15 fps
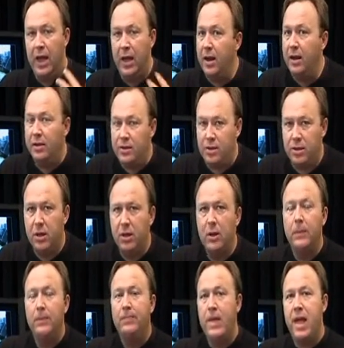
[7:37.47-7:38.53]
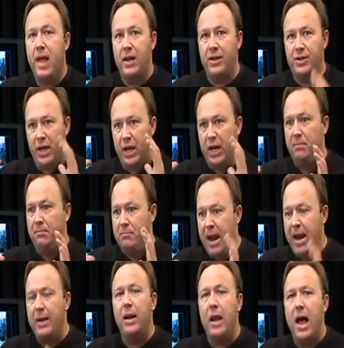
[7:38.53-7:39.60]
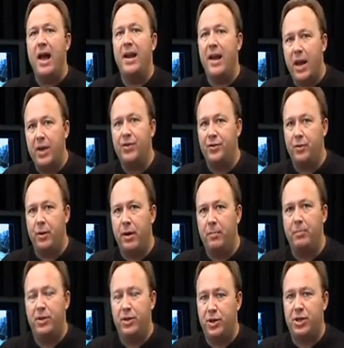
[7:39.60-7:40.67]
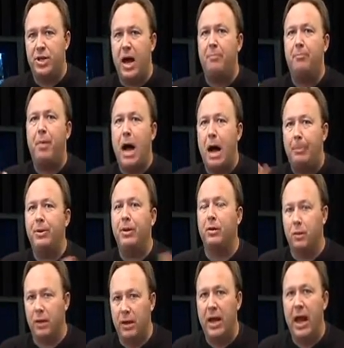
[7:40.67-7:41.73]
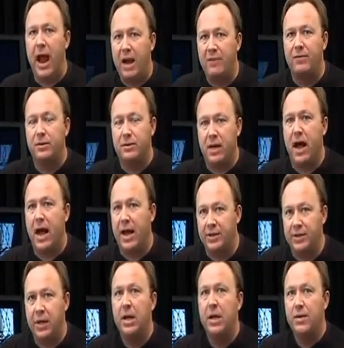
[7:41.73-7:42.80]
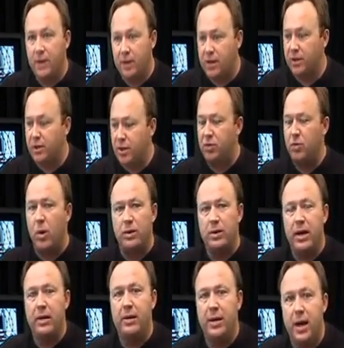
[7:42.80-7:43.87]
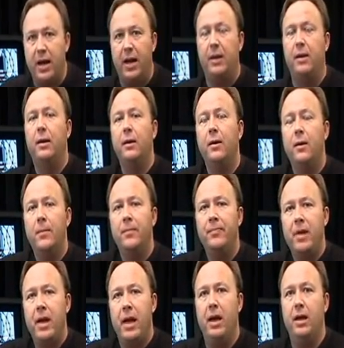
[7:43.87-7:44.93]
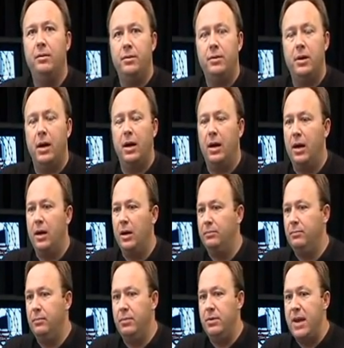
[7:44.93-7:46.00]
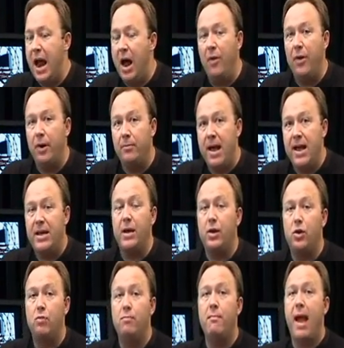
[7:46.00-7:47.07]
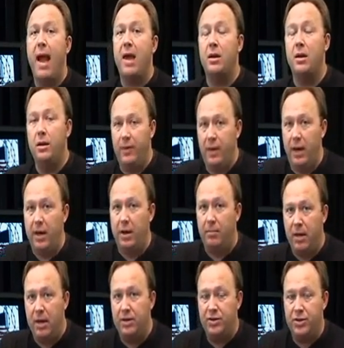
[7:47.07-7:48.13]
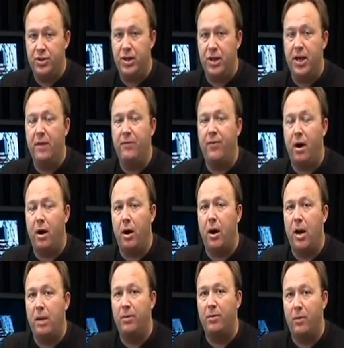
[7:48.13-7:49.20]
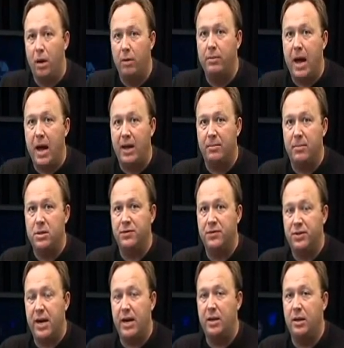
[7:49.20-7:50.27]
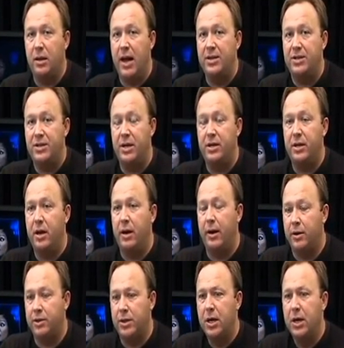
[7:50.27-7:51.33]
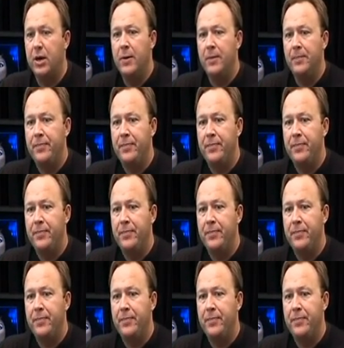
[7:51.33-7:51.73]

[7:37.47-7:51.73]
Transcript: Lenins. And it's in mainline history, but just not popularly advertised that this is what they did. And now they're making humanity the enemy, as the CFR and Club of Rome documents have stated in the last 10 years.